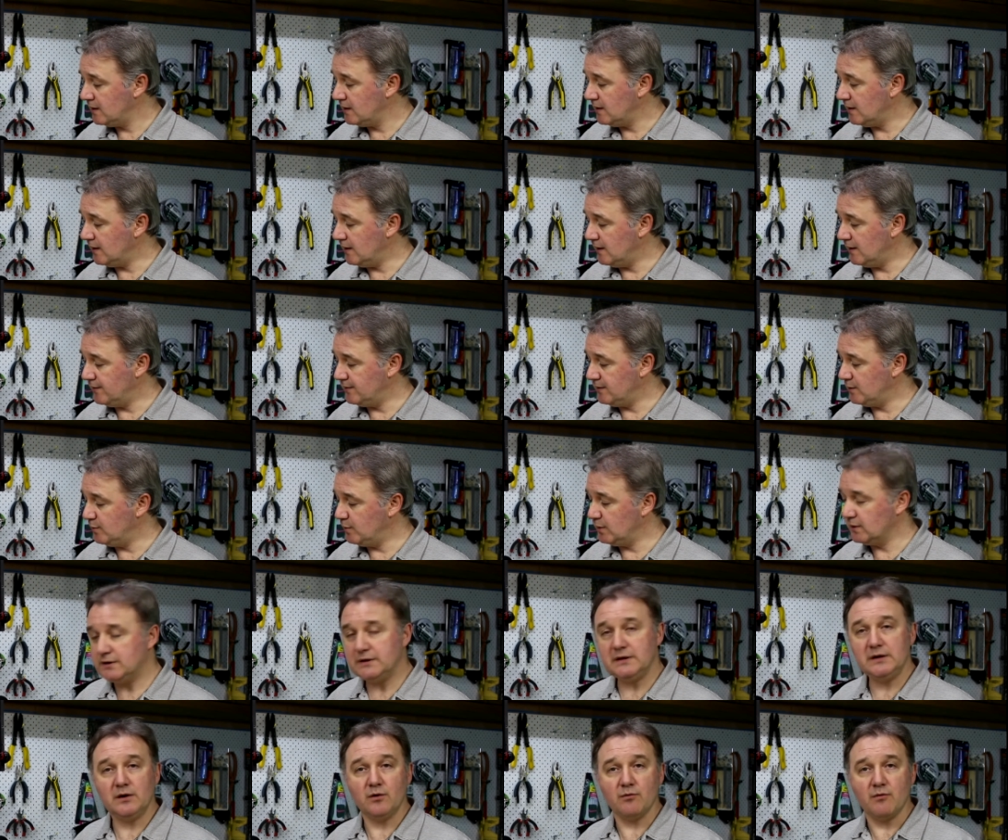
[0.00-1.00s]
uh, the
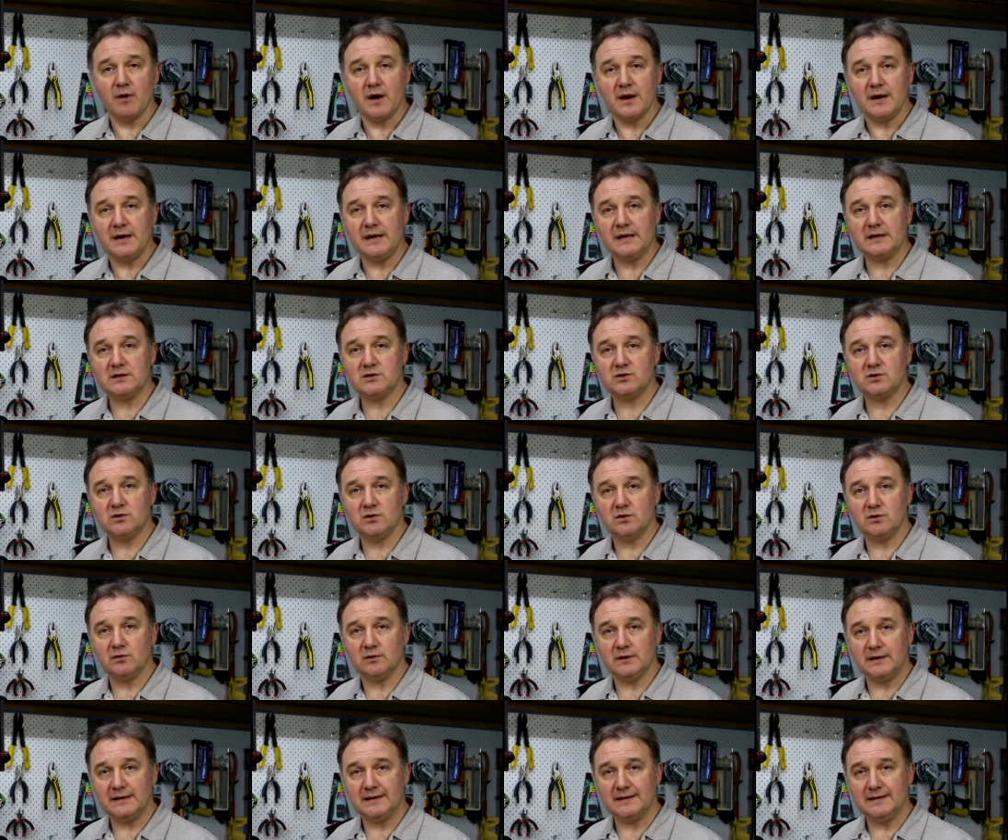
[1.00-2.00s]
ability to run an
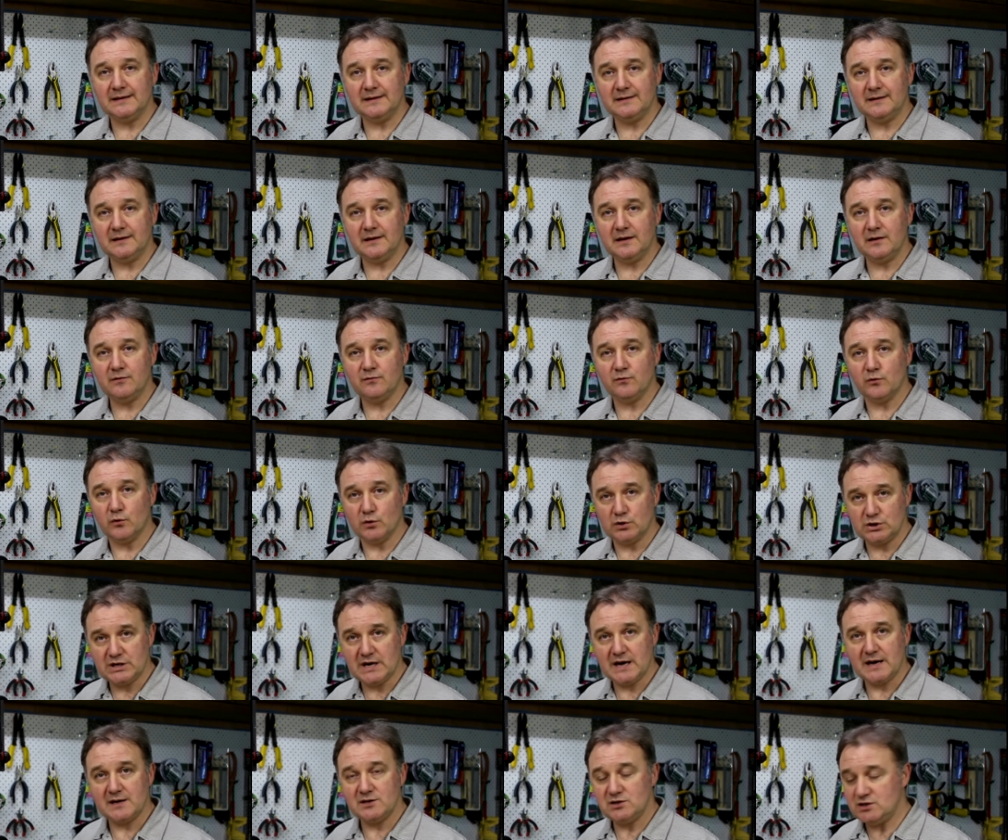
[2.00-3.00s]
external LED for
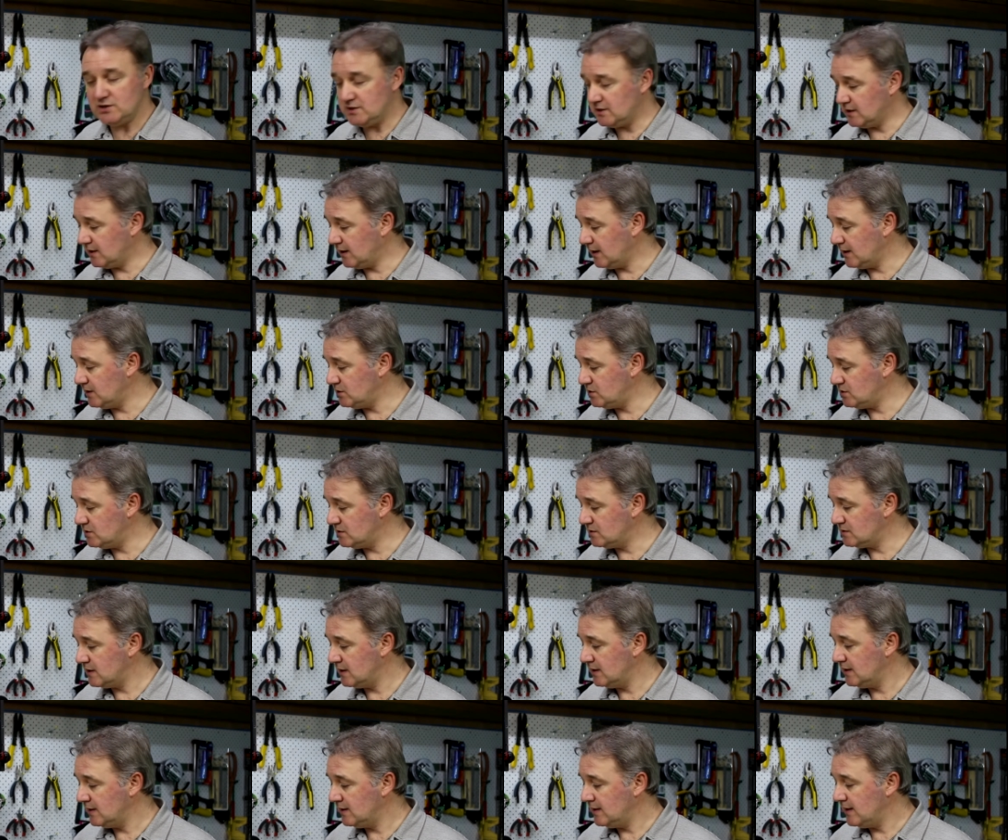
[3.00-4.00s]
charge indications,
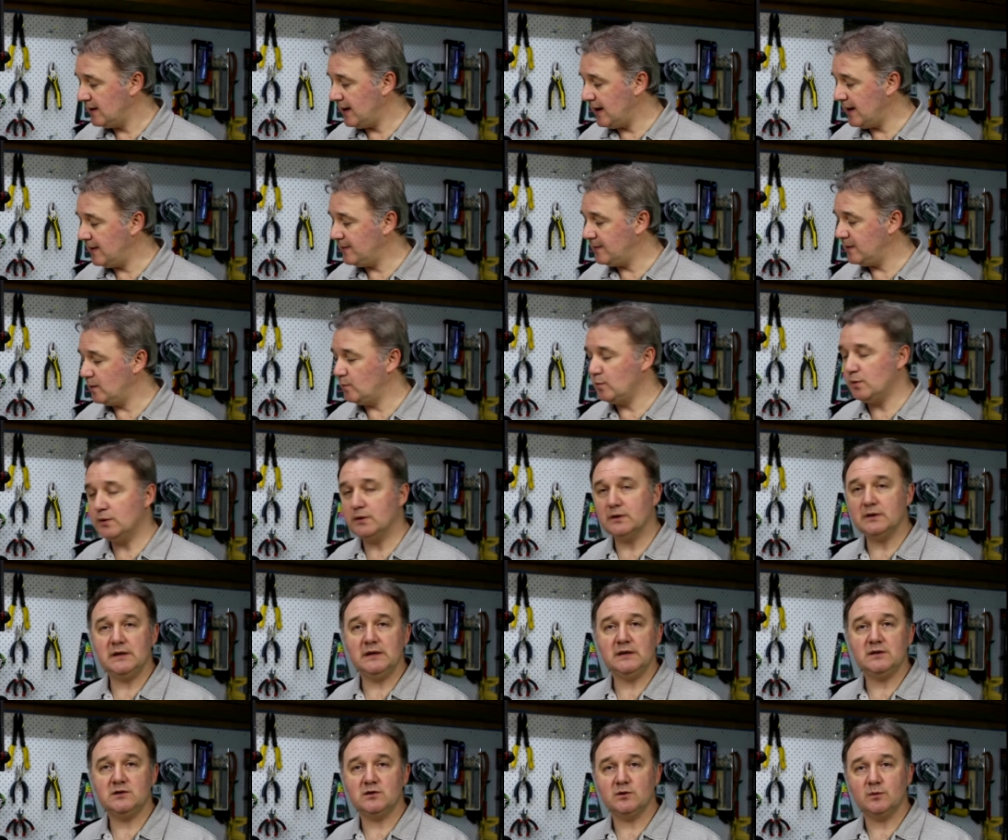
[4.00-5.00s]
and the
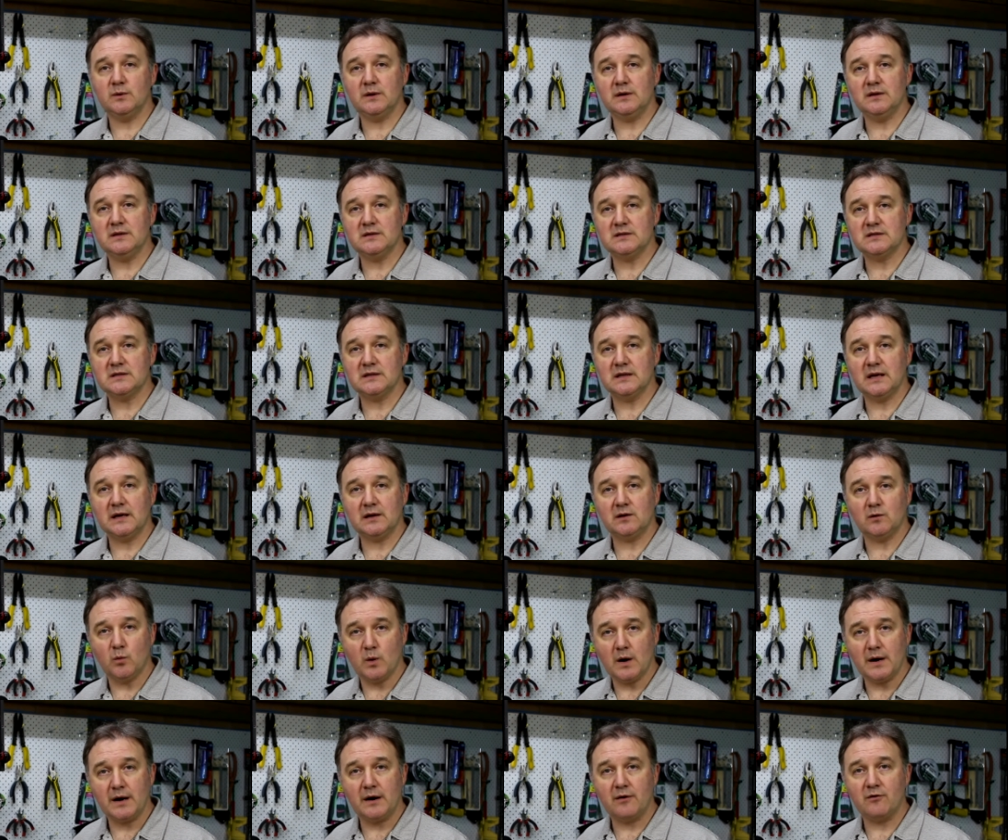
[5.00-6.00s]
ability to either select a
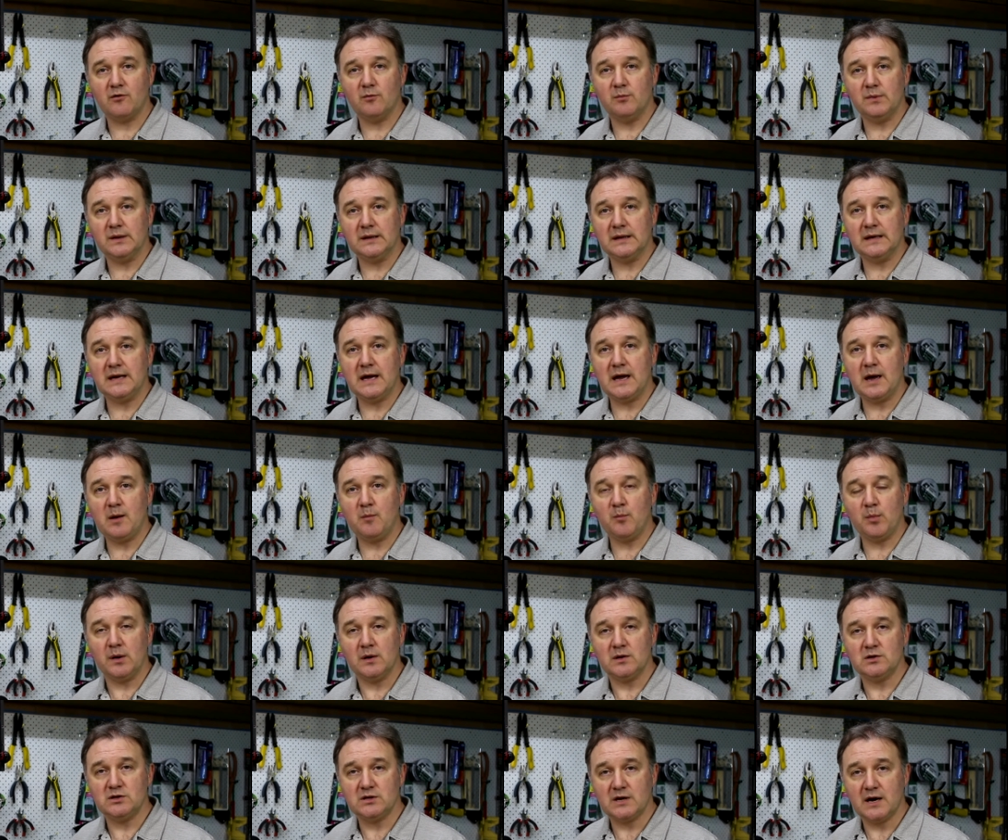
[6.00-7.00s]
100 milliamp
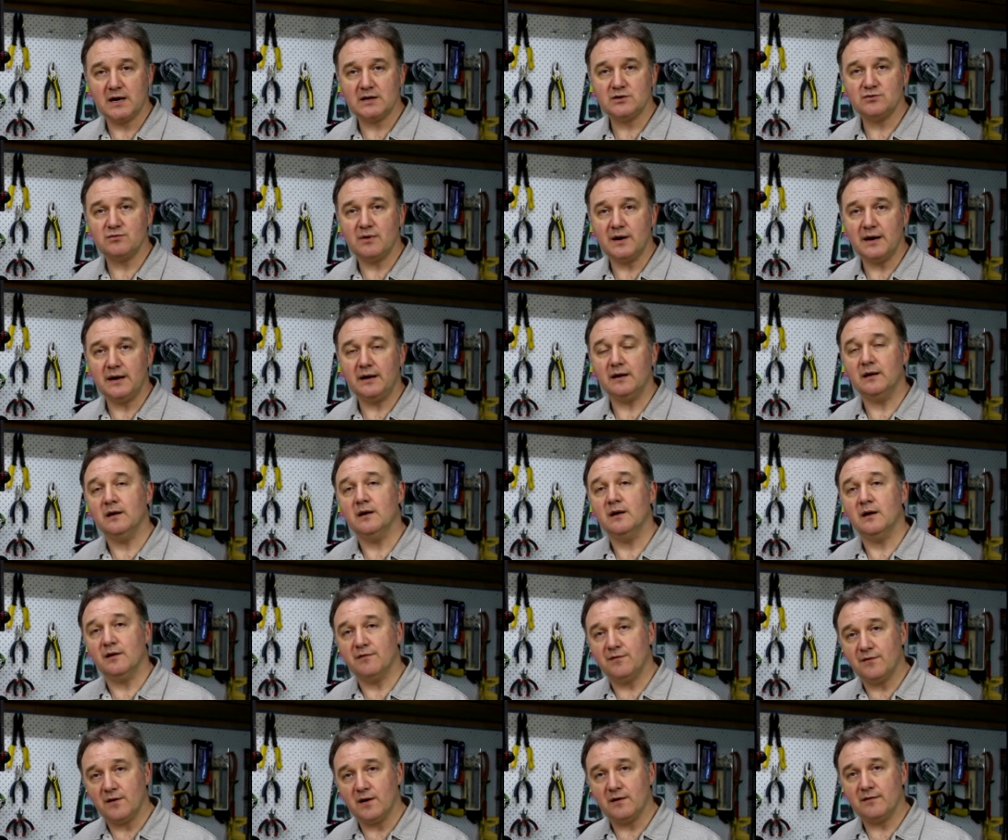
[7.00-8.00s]
charge rate,
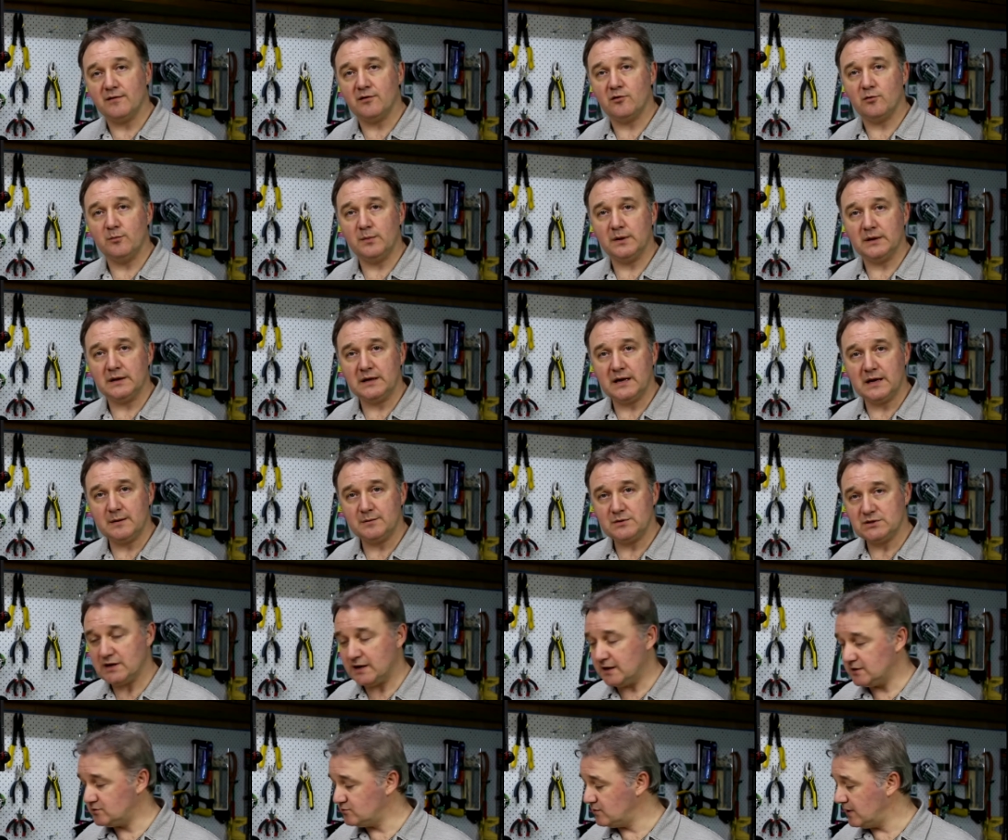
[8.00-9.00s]
a 500 milliamp
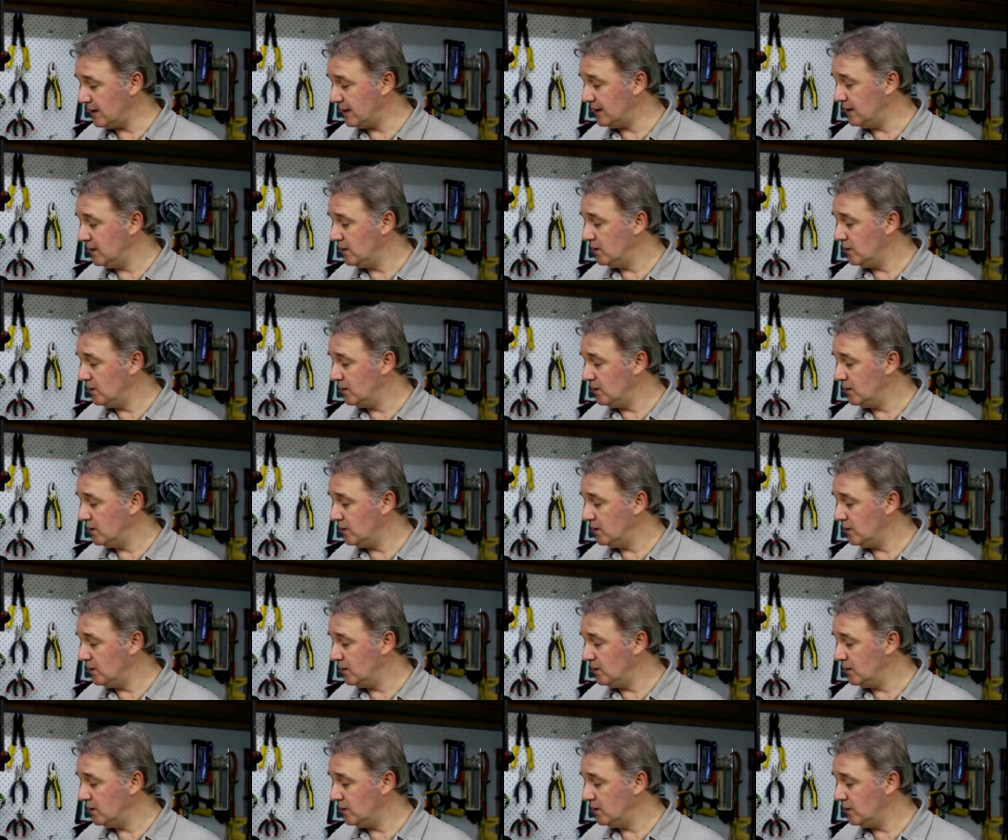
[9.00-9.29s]
charge rate,